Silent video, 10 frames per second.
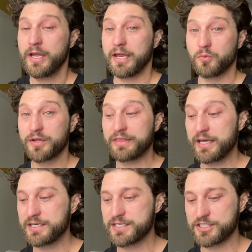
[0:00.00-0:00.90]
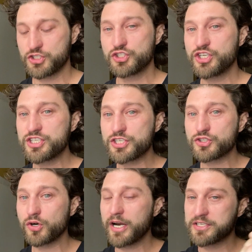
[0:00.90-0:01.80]
And what that is, is Jesus
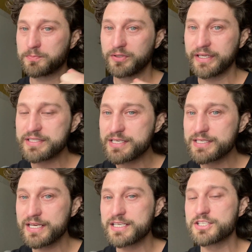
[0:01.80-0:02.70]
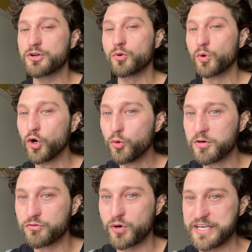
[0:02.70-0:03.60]
Christ places his robe
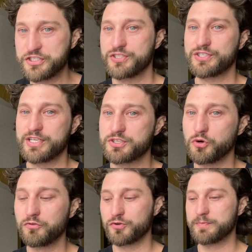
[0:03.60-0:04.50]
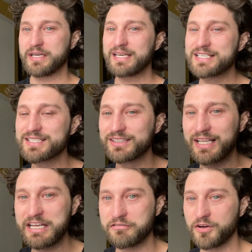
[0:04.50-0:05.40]
of righteousness over me, his
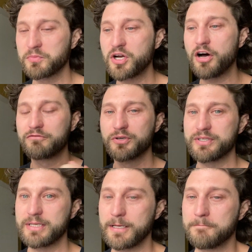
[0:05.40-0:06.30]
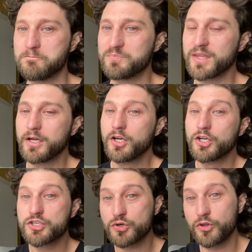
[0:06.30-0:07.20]
life. I'm covered in him
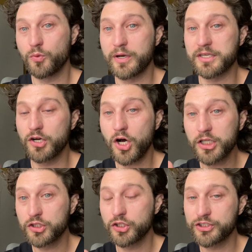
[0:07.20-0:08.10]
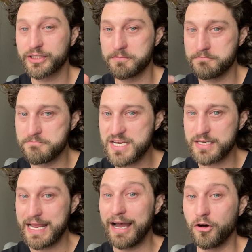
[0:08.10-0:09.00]
so that when God looks at me
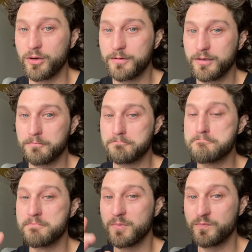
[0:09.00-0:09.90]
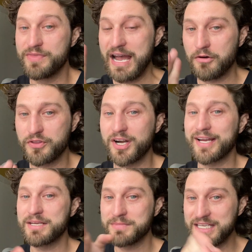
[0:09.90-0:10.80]
now, now that
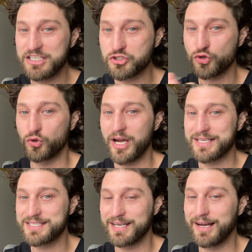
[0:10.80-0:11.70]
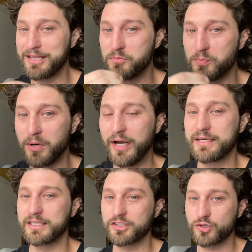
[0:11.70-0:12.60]
I am in Christ and I am
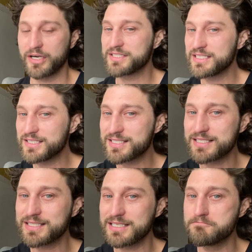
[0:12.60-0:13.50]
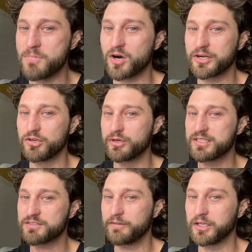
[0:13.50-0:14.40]
abiding in Christ, he doesn't see Mario and
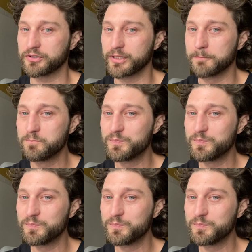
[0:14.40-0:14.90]
his failure.